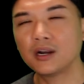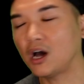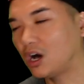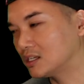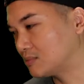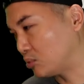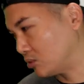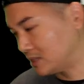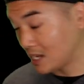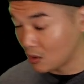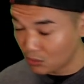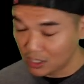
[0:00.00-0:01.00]
Osborne.
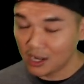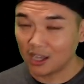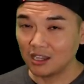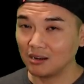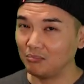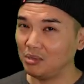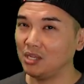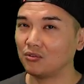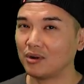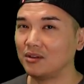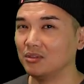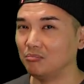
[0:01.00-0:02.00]
Now, we're not going to beat
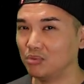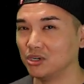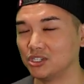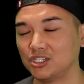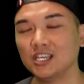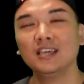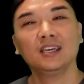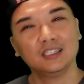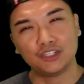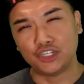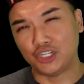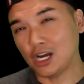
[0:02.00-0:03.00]
around the bush.
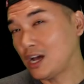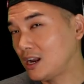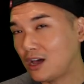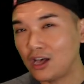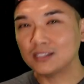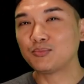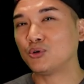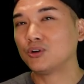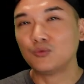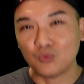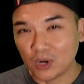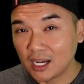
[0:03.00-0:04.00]
John
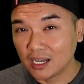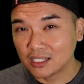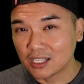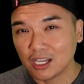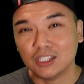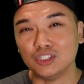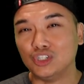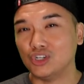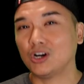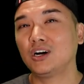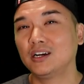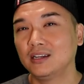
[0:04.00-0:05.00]
Osborne was
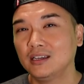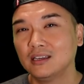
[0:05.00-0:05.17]
John